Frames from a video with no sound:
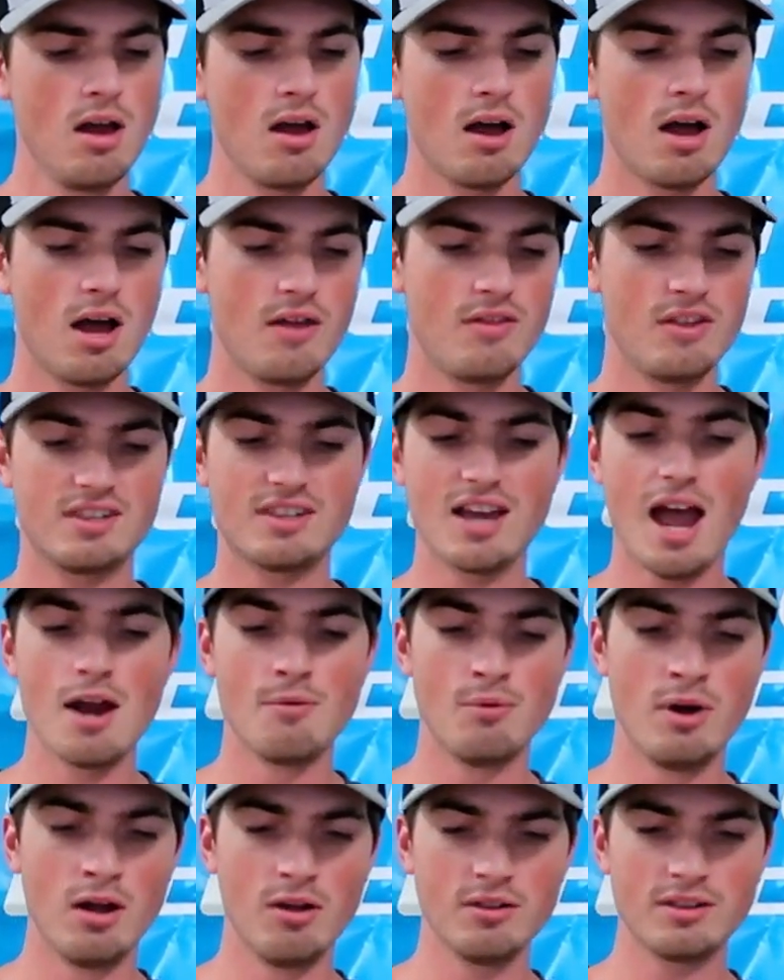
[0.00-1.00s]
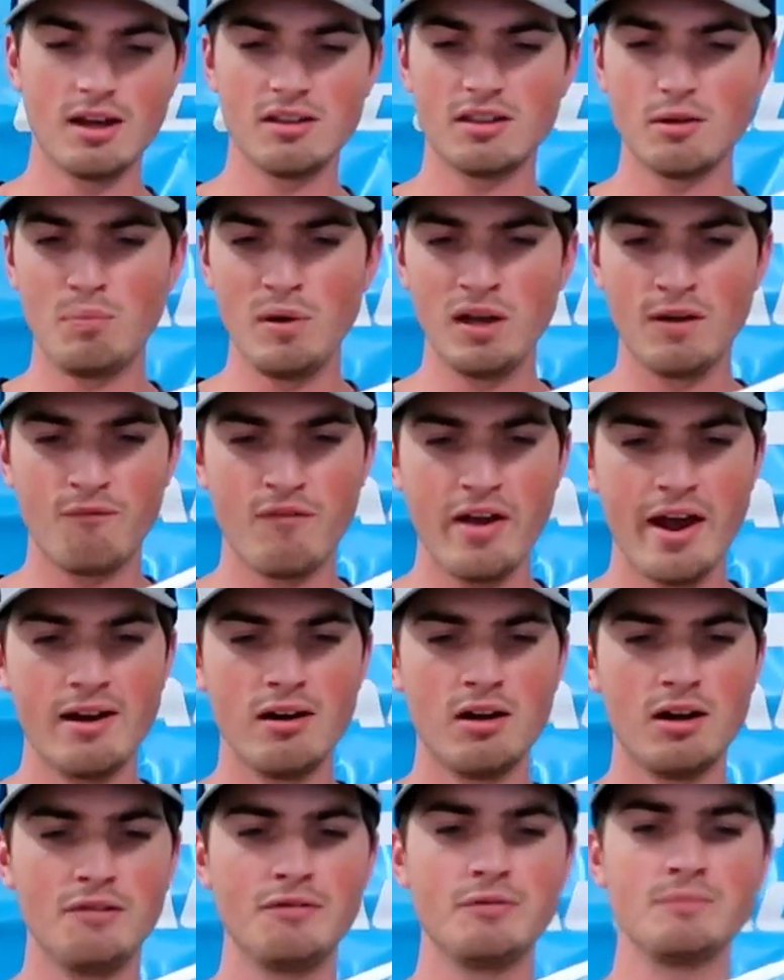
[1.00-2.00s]
The side rails I was a big fan
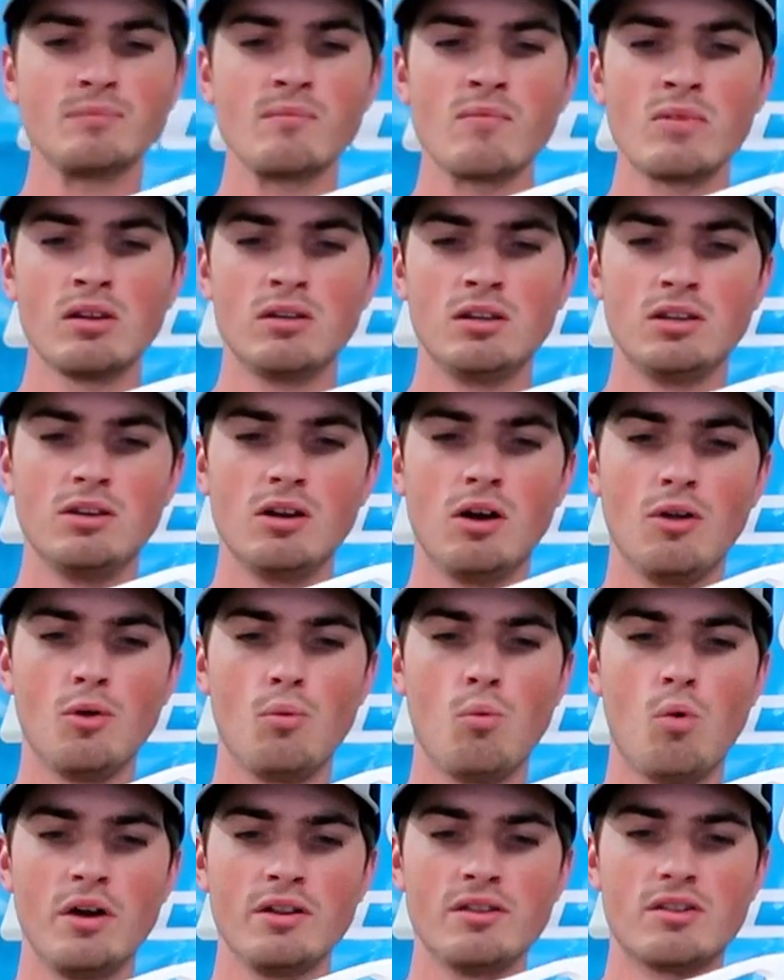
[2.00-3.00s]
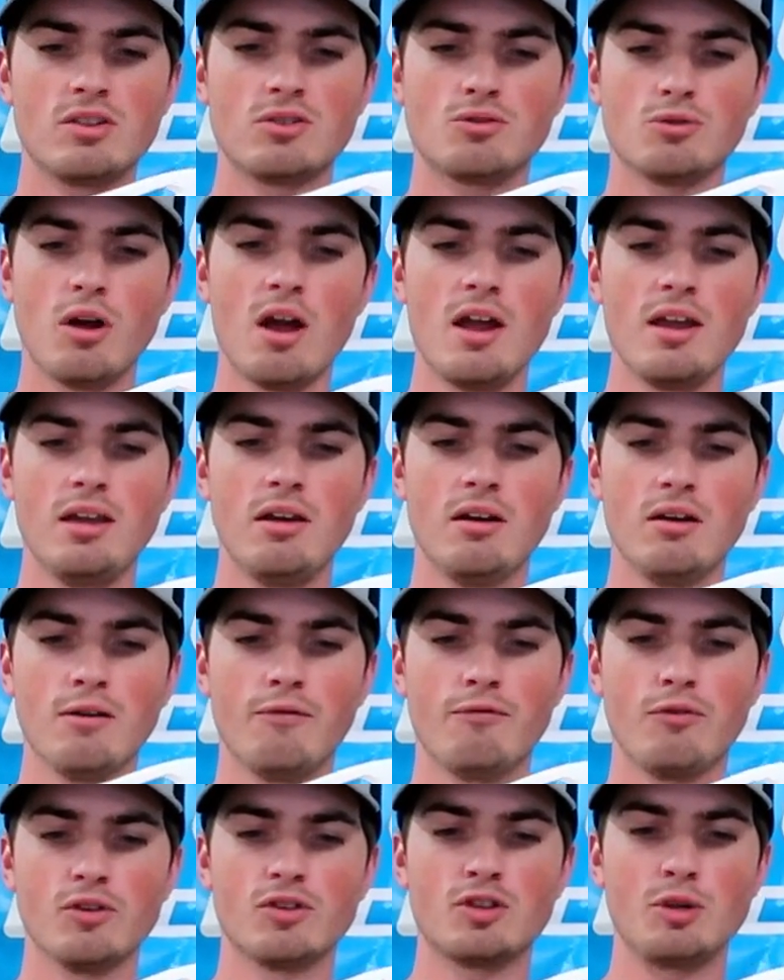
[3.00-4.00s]
of. You know, the one strut here
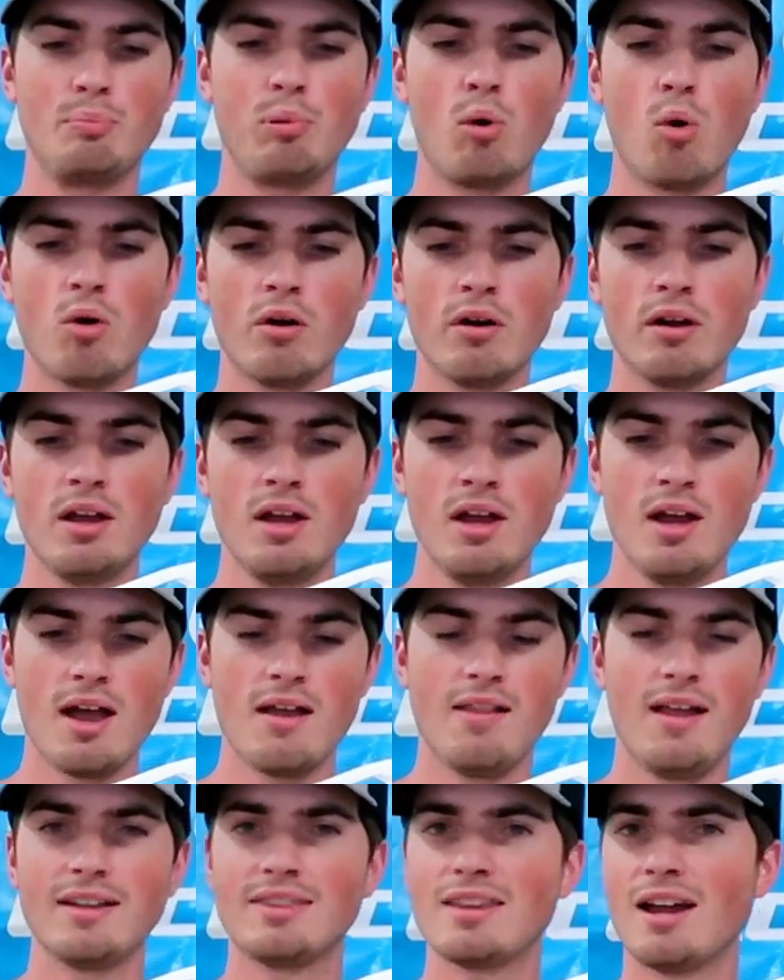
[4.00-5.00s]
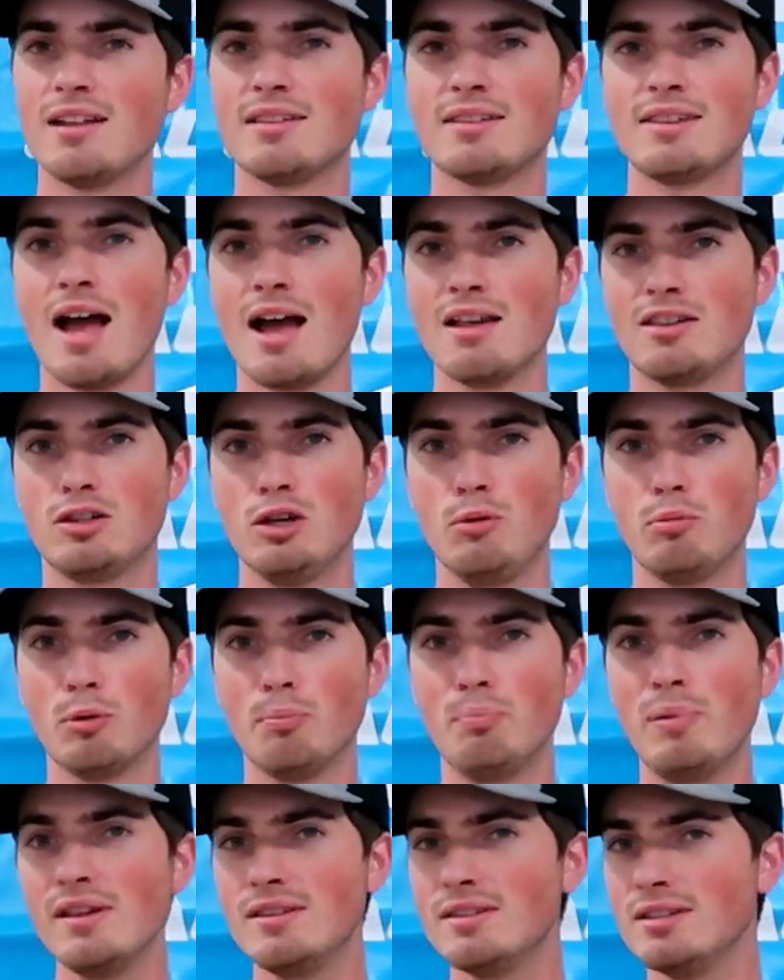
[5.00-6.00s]
for support, I like that it's not super
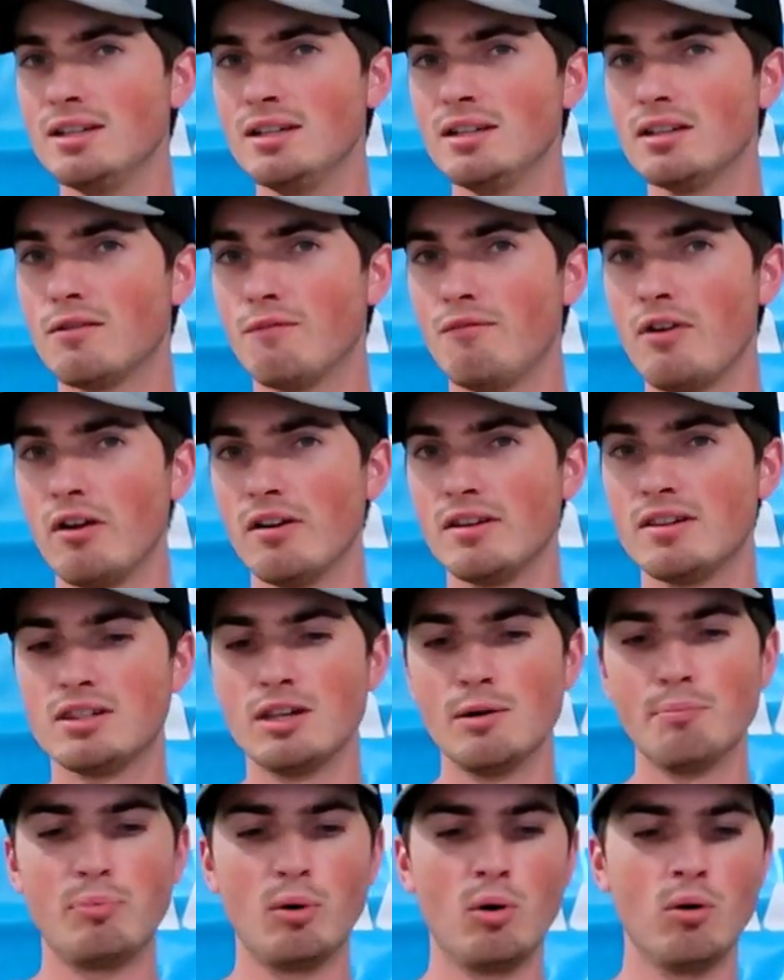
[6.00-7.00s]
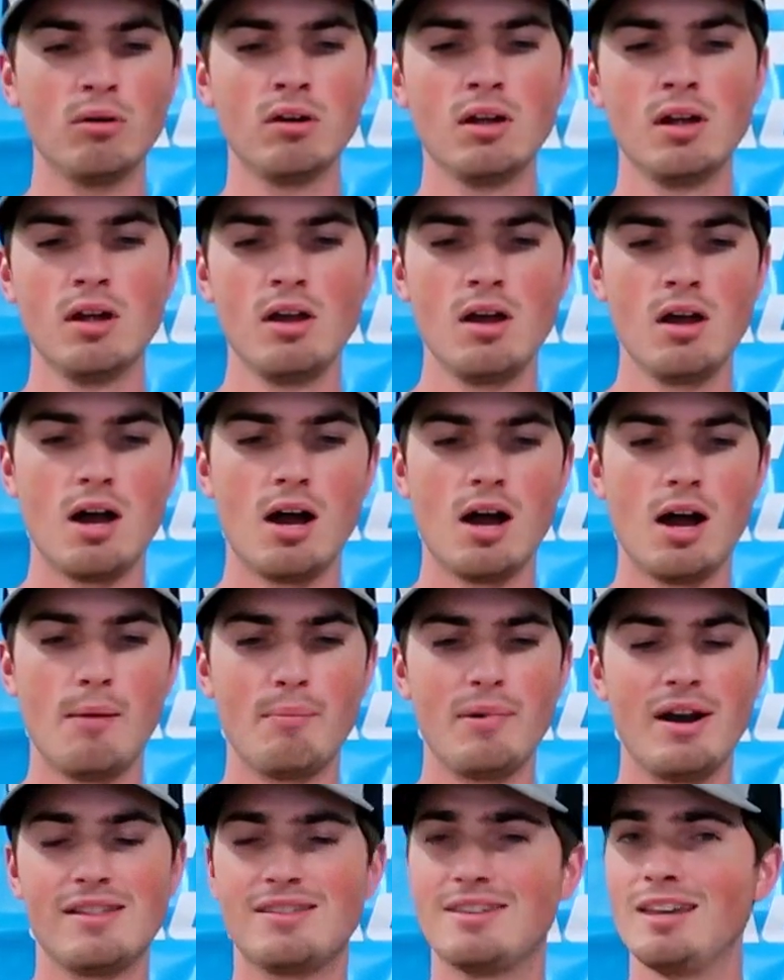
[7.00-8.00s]
busy, it's very simple,
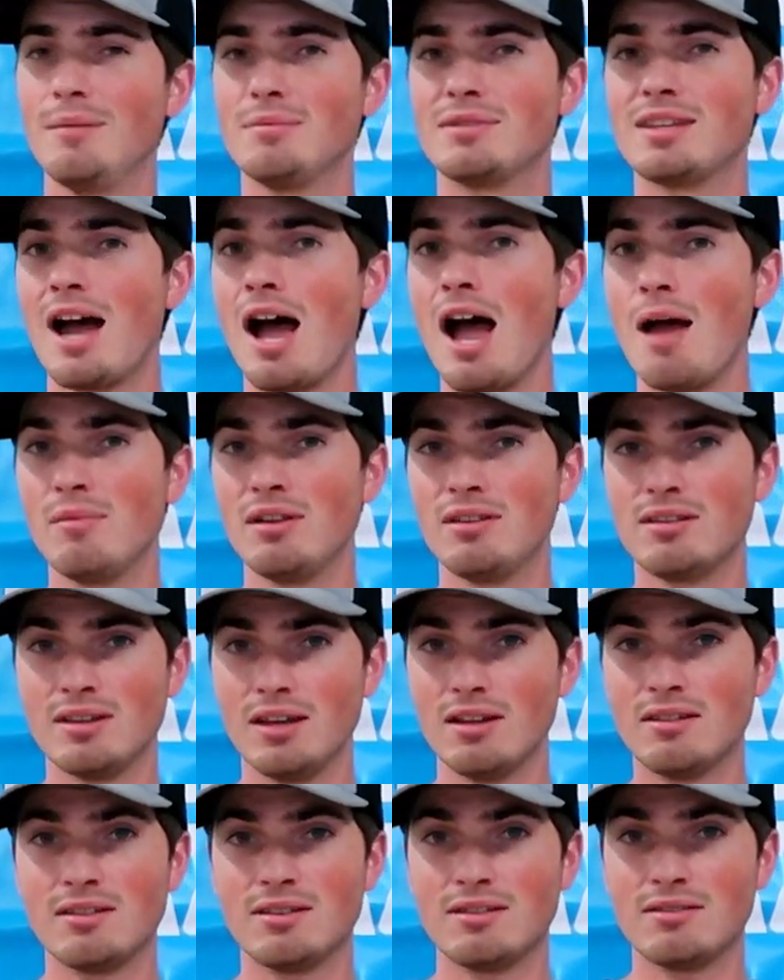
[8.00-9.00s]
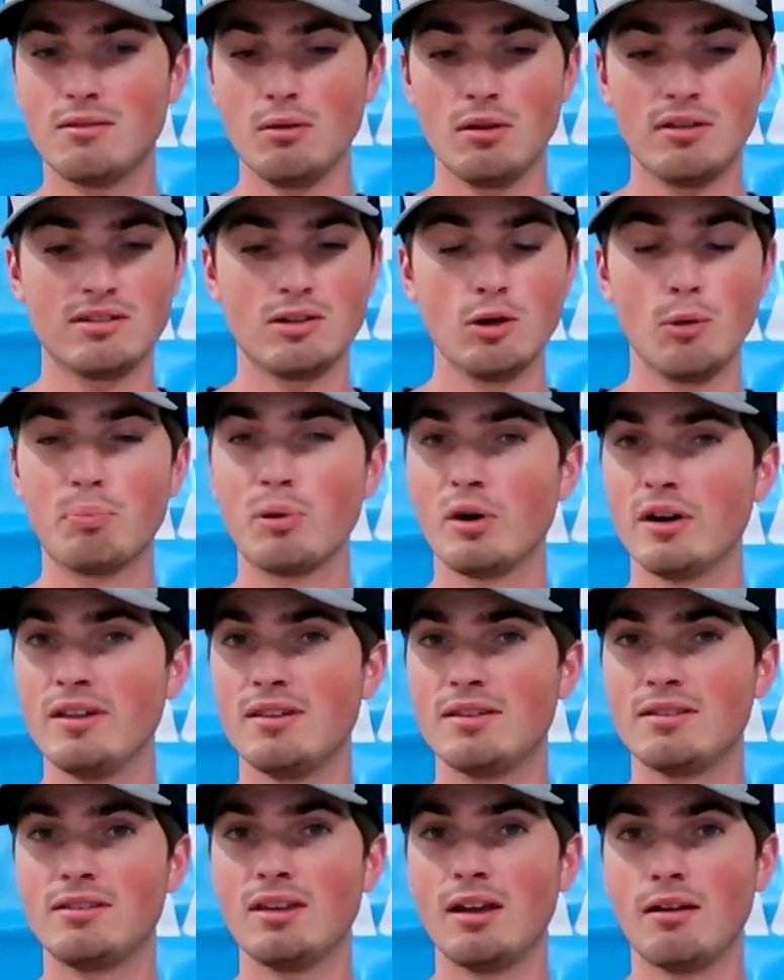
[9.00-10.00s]
but at the same time, it's still pretty
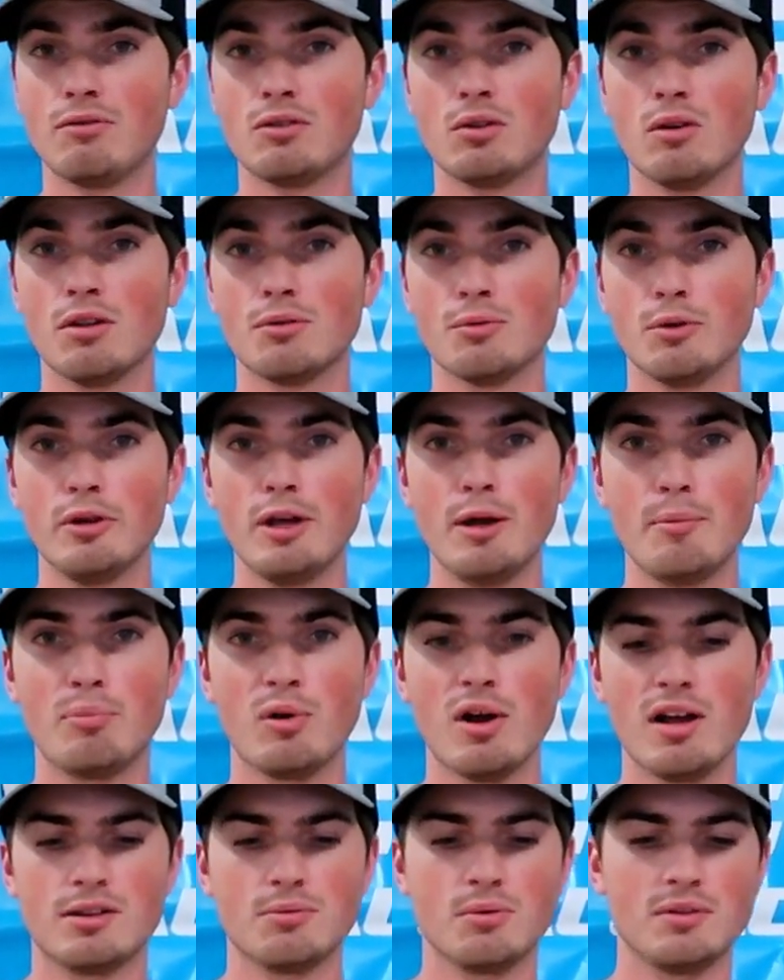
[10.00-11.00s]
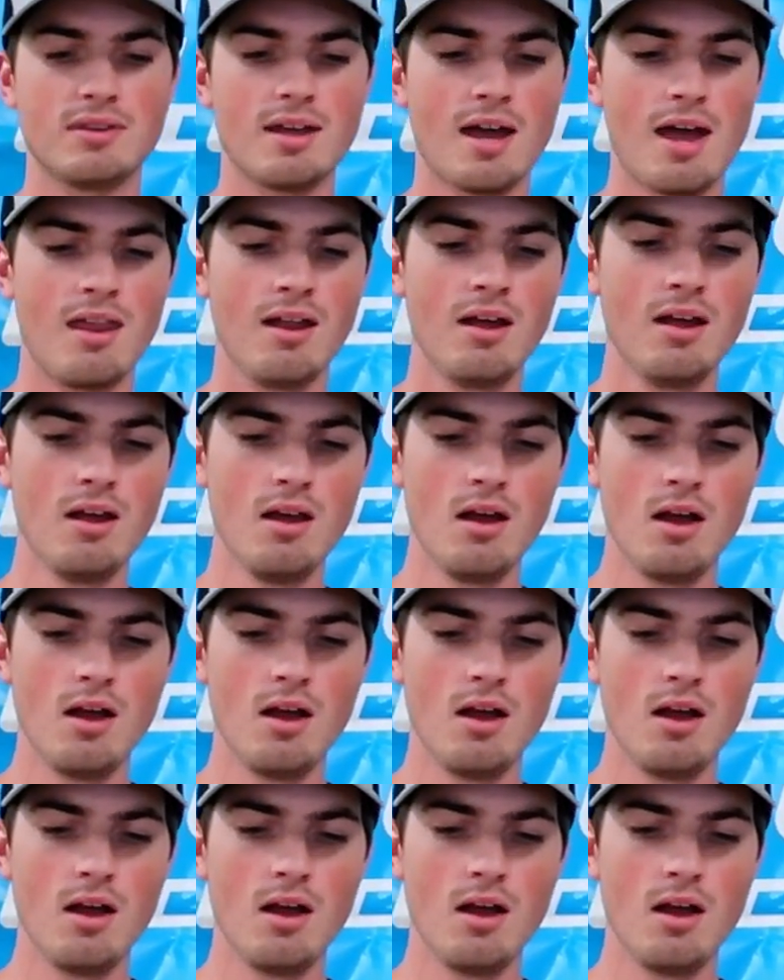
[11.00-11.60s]
stiff, so I was really impressed with that.